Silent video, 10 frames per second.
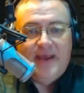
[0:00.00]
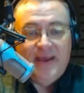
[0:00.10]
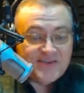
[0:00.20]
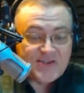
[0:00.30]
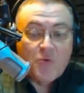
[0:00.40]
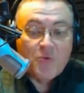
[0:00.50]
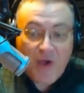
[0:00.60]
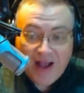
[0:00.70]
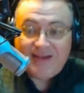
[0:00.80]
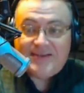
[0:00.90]
and so
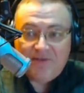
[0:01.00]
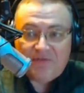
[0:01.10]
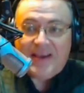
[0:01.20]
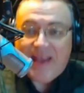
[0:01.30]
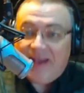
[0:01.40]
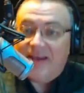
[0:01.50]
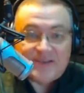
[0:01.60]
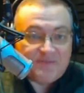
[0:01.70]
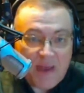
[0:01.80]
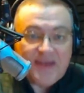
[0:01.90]
relatively
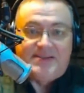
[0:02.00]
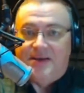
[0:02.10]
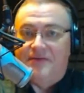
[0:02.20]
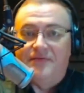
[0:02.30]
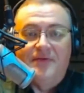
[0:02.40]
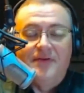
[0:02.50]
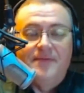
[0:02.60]
inexpensive.